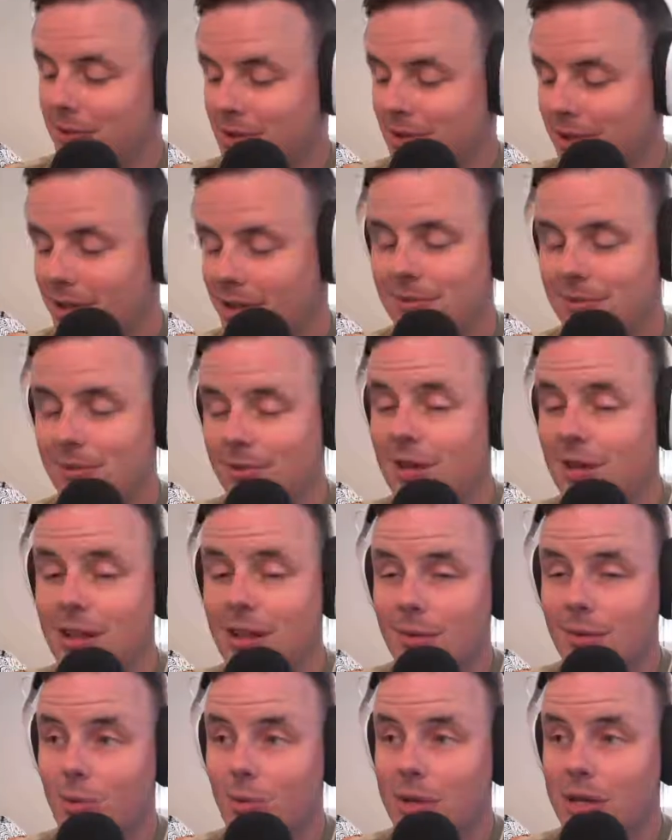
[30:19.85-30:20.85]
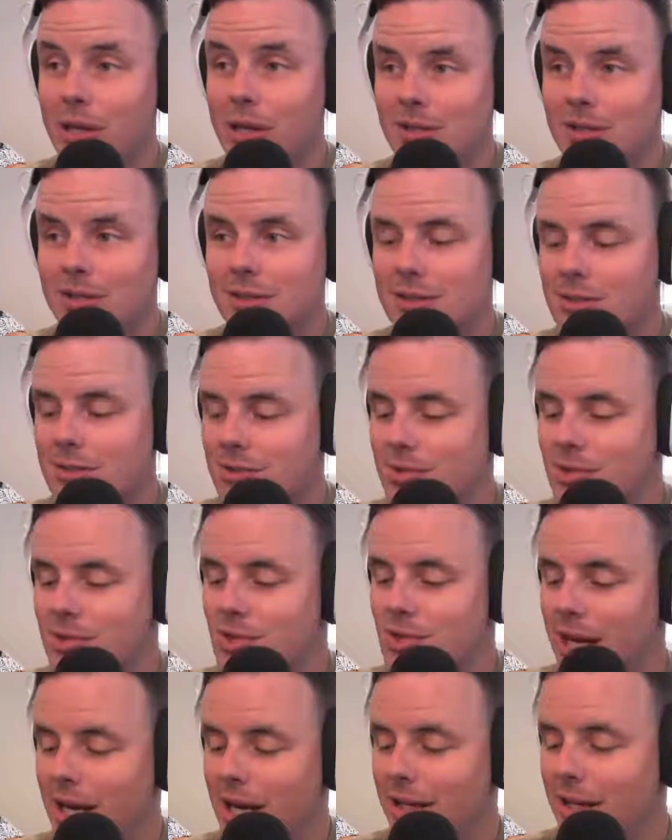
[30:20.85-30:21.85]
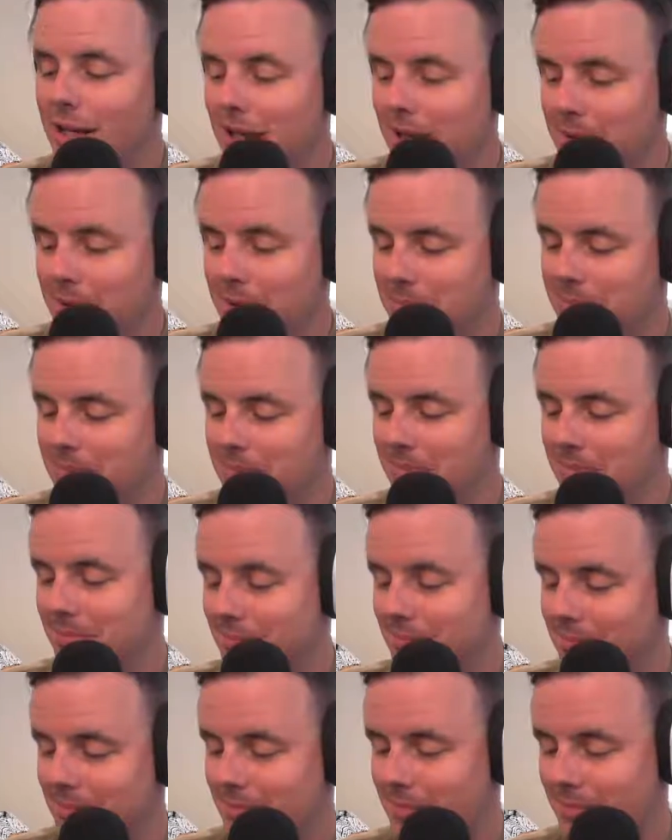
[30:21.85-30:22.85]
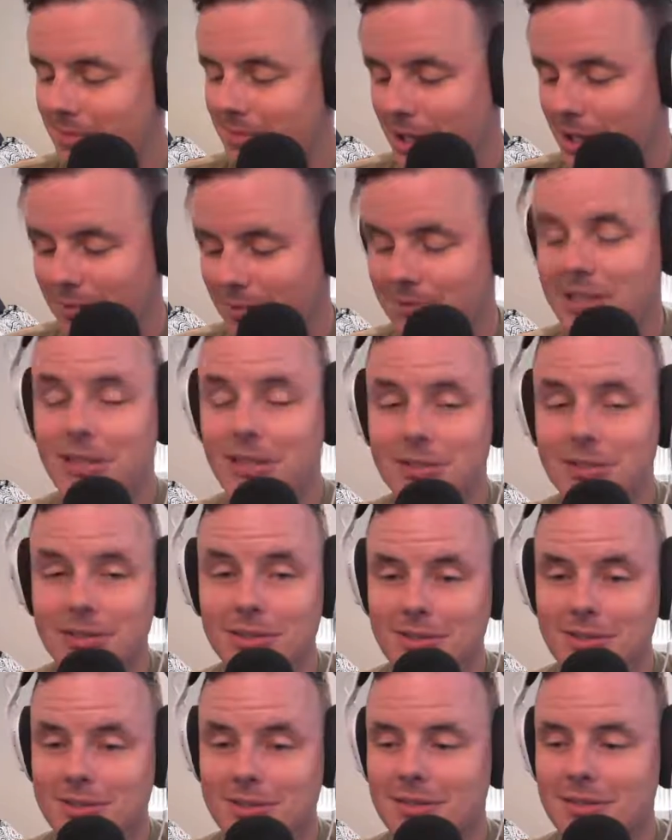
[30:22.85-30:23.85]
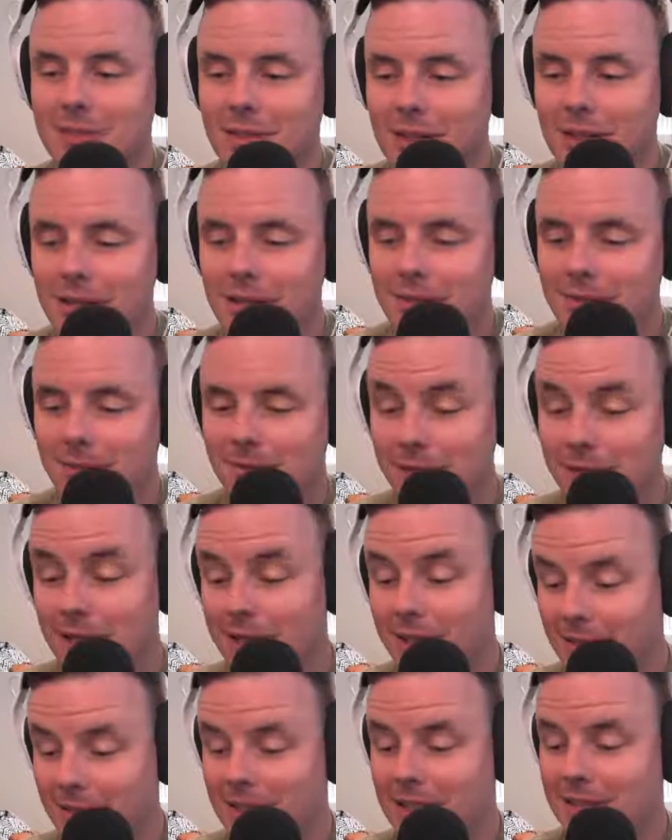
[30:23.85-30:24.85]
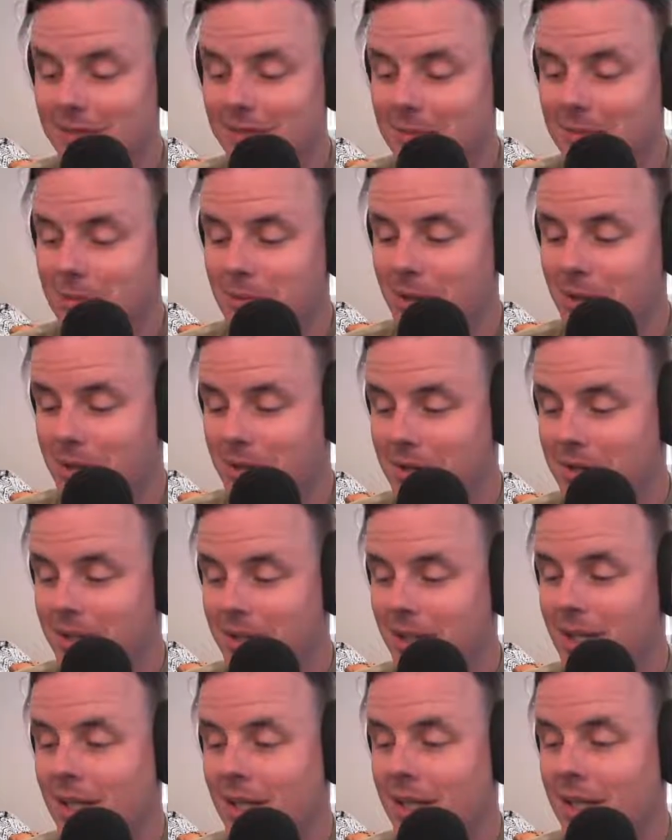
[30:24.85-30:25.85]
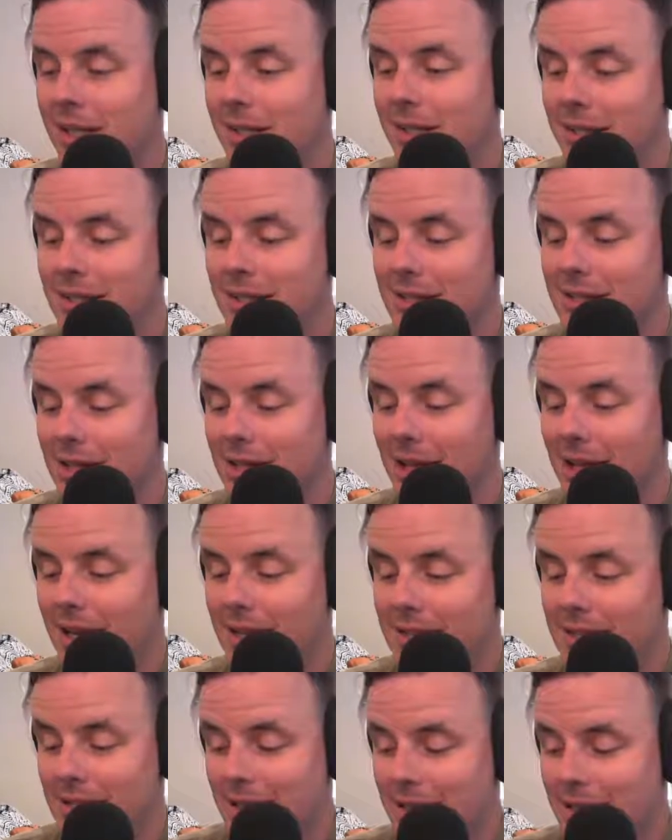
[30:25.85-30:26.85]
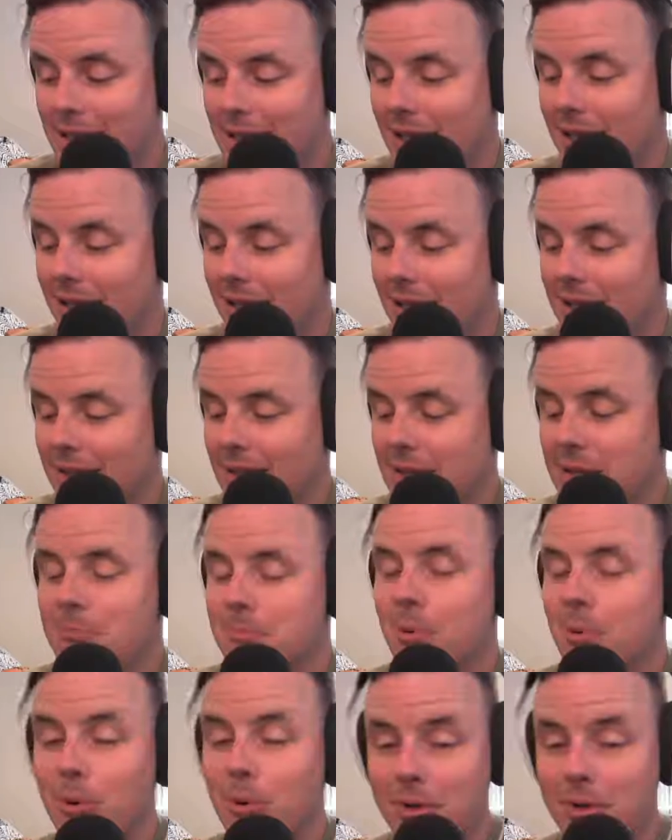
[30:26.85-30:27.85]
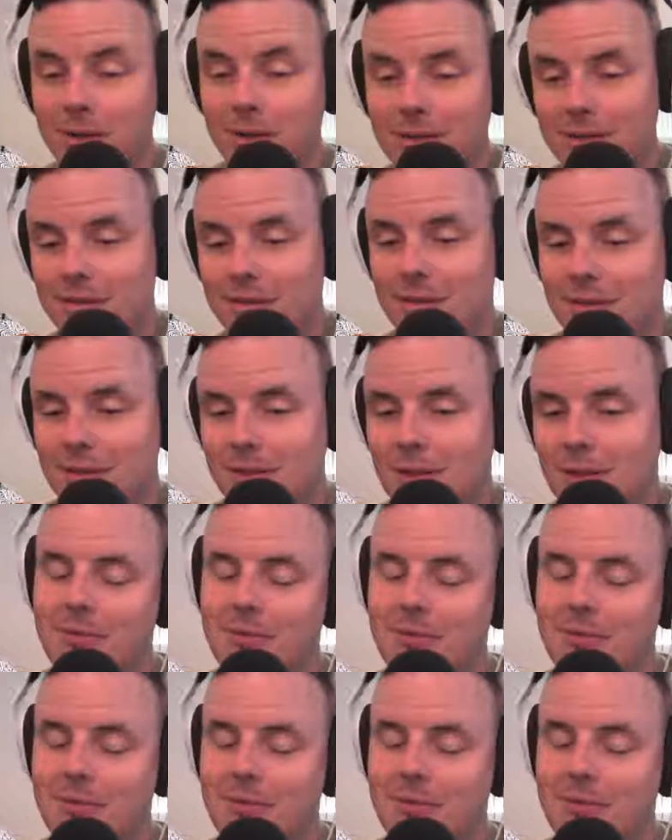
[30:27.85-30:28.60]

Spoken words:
looking for any weird JDM, vehicles, Phil at Cleveland Moto is a like importer of